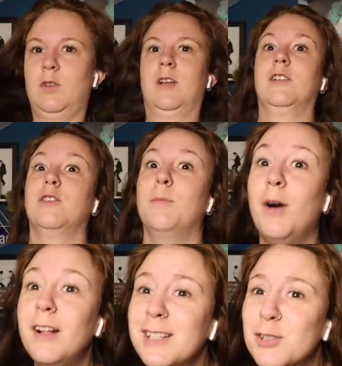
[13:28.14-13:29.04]
Okay, so
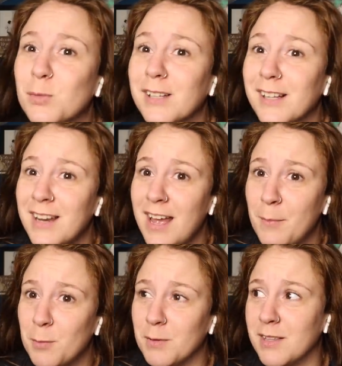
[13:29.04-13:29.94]
Paulie's really
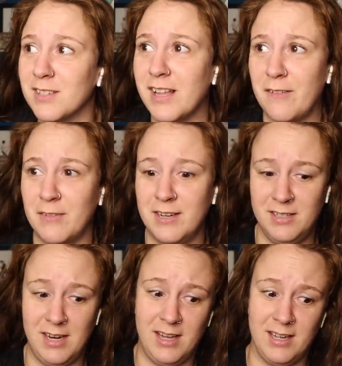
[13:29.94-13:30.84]
unhappy with his life and
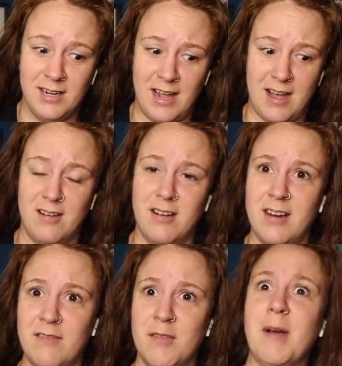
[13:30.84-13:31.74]
he's taking it out
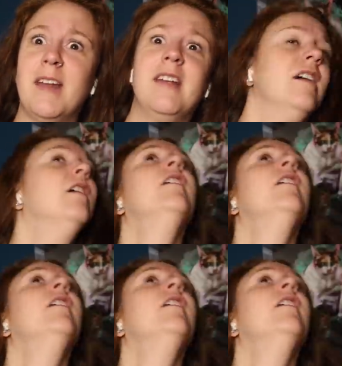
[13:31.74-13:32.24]
on everybody.